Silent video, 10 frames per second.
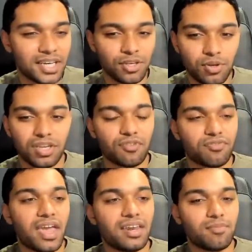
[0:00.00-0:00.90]
You can
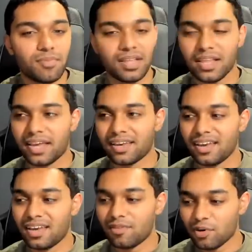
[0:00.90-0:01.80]
defend me, like,
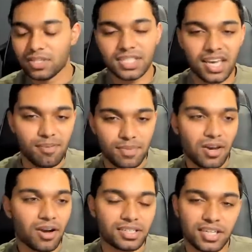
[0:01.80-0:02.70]
if you want to say, hey,
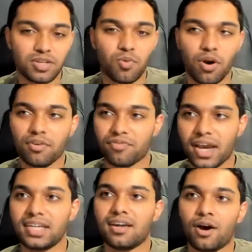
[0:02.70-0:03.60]
Mihawk doesn't want to
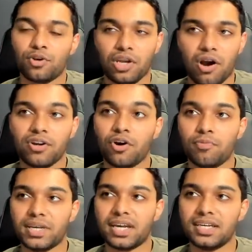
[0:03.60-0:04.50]
fight other Yonko
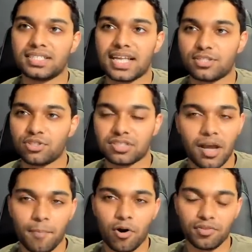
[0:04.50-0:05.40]
because that's just
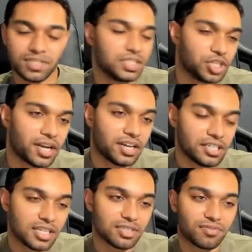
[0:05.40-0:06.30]
not part of his agenda and he
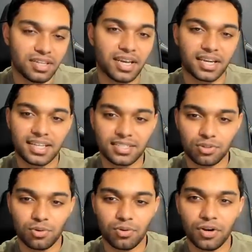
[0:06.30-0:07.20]
doesn't feel like it, that's
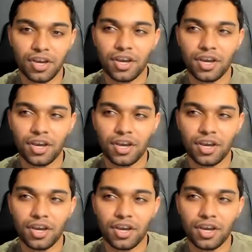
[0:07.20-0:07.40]
cool.